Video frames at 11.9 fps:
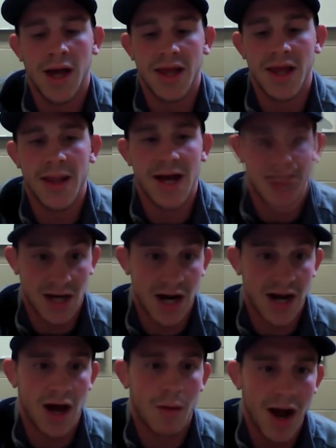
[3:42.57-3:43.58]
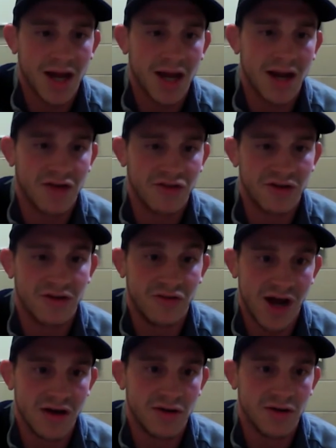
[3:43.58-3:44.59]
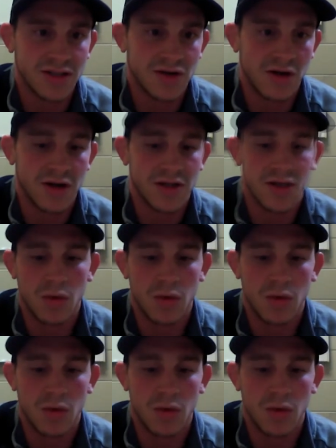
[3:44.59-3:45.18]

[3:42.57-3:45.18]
and then that's kind of how my connection to Chattanooga started.